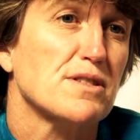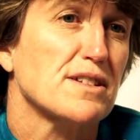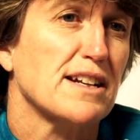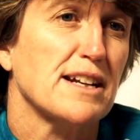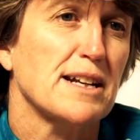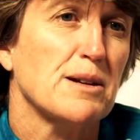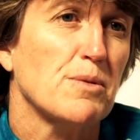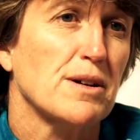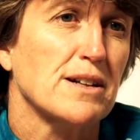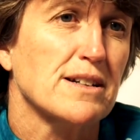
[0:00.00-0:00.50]
at
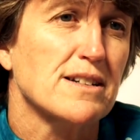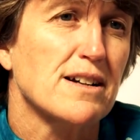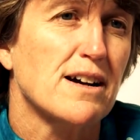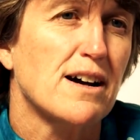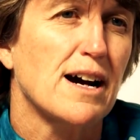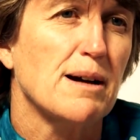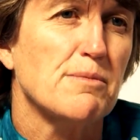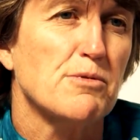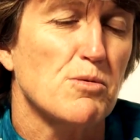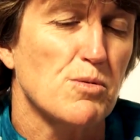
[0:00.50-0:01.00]
any one
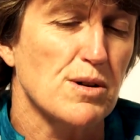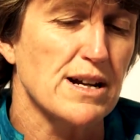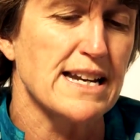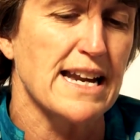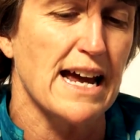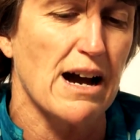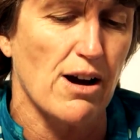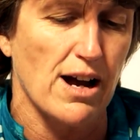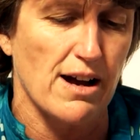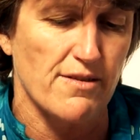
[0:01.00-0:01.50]
time. Well, we
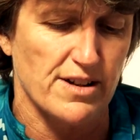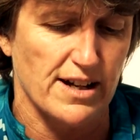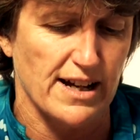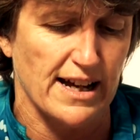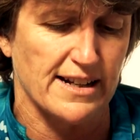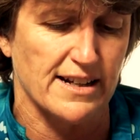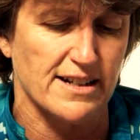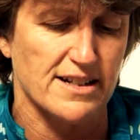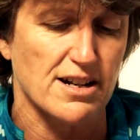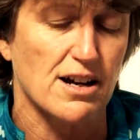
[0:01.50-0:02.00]
now have an
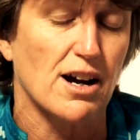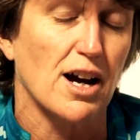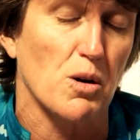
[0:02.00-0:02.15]
entire